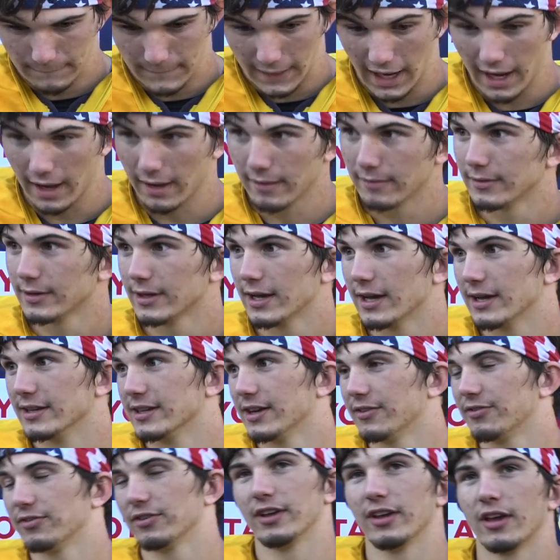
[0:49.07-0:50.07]
Yeah,
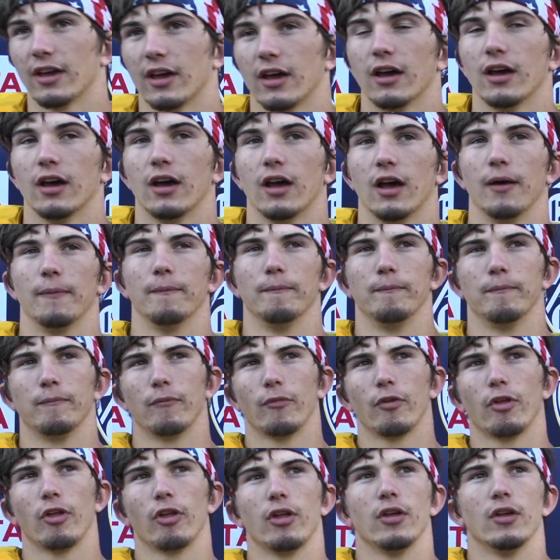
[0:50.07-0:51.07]
definitely.
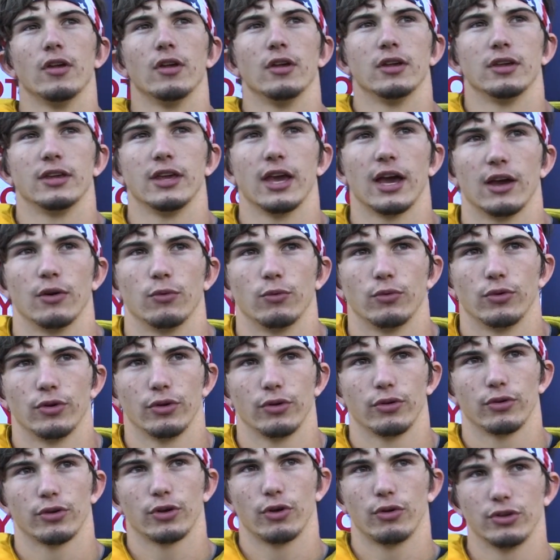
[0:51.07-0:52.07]

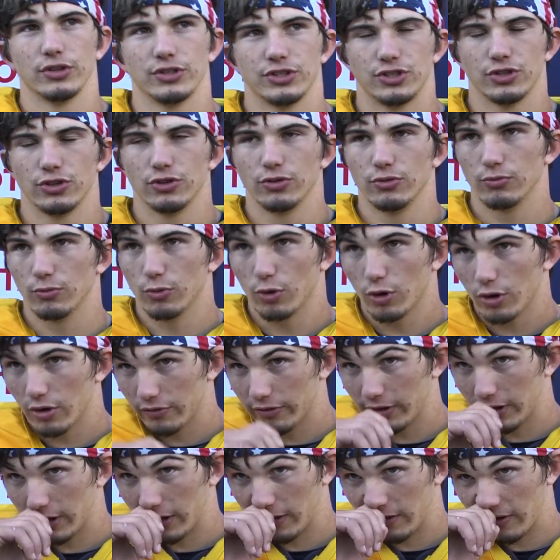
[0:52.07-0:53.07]
We're going to more
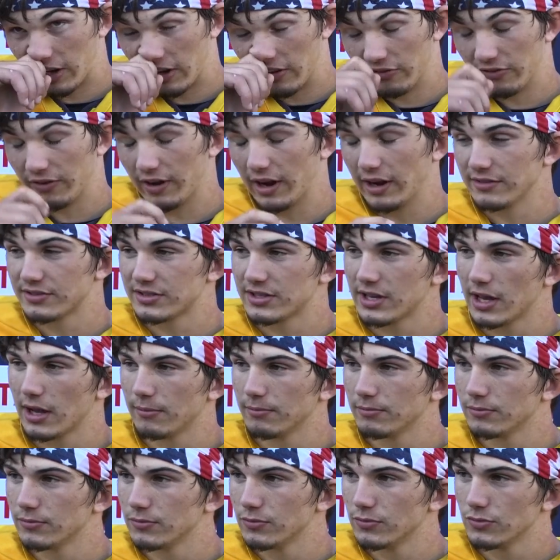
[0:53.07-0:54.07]
of a
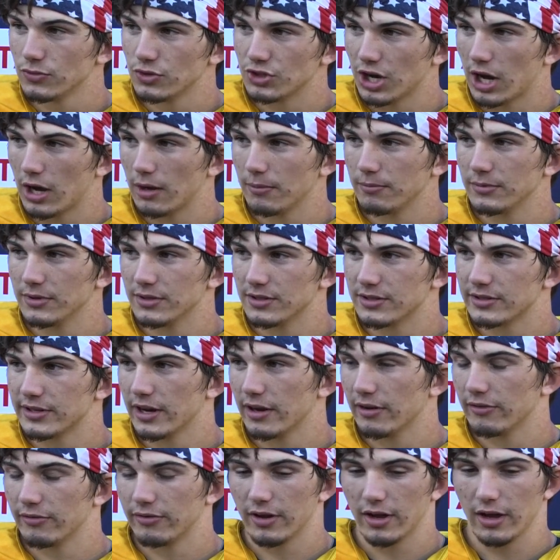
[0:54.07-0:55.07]
five-step drop
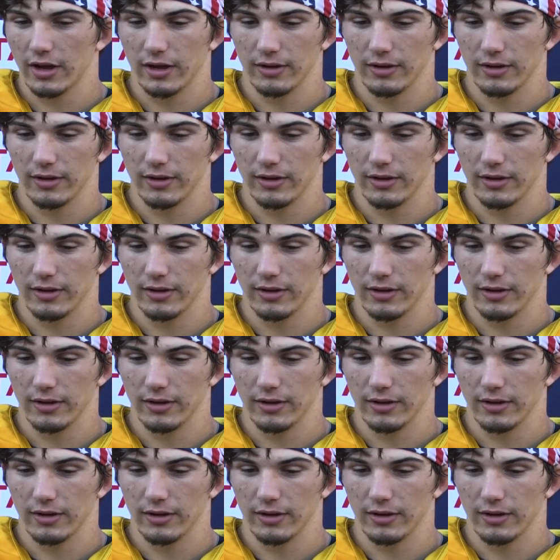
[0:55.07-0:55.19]
instead of